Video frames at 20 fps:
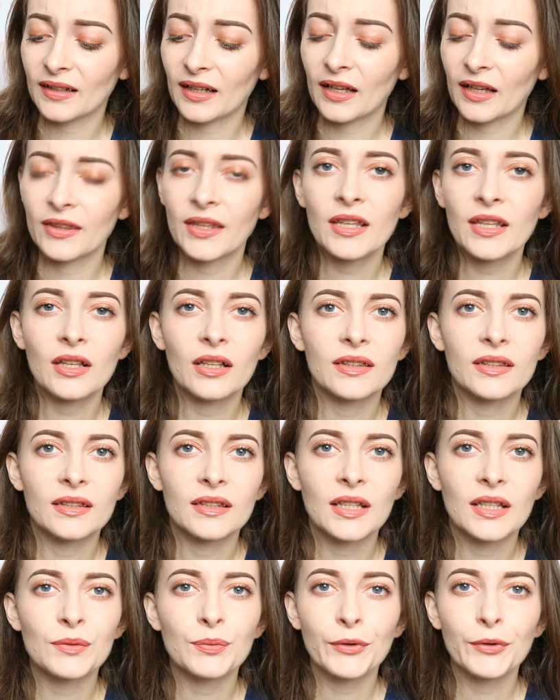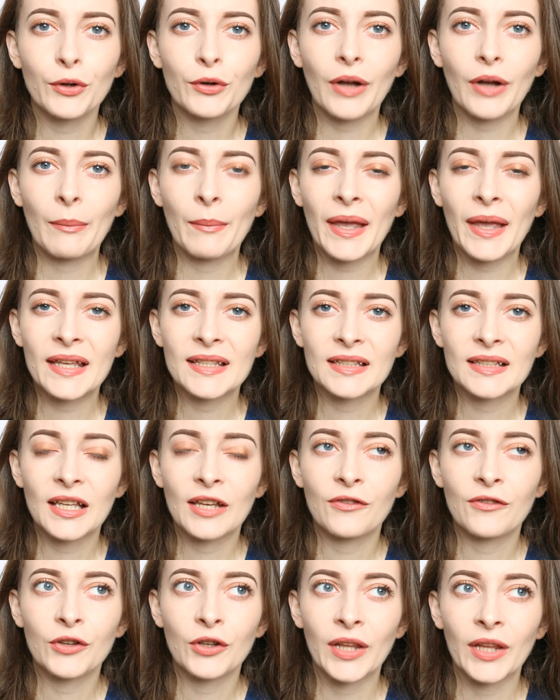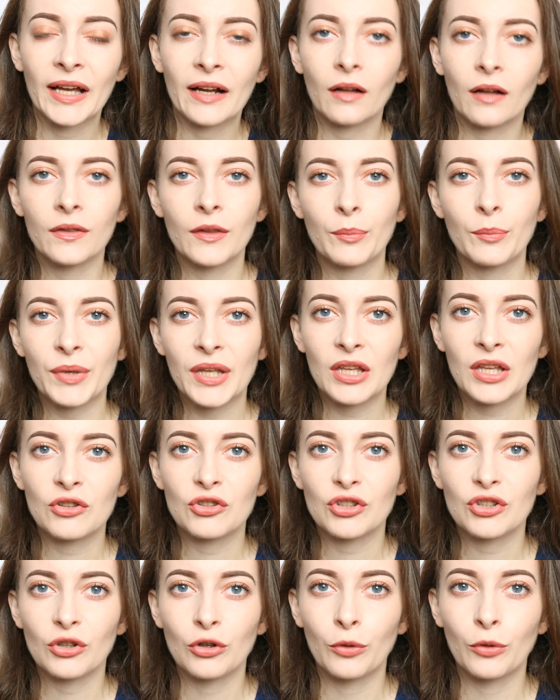I think this would look amazing if you're like on the beach